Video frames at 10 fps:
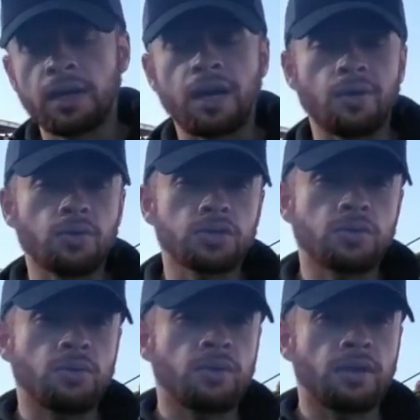I
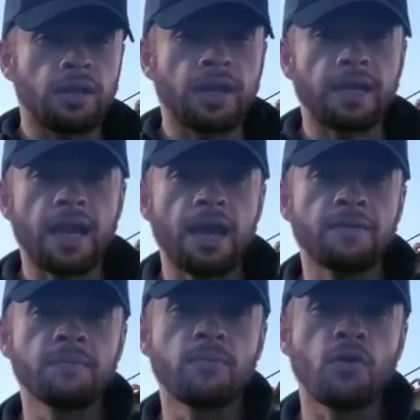also like
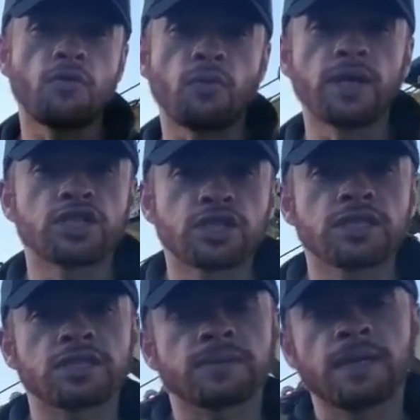having both winches,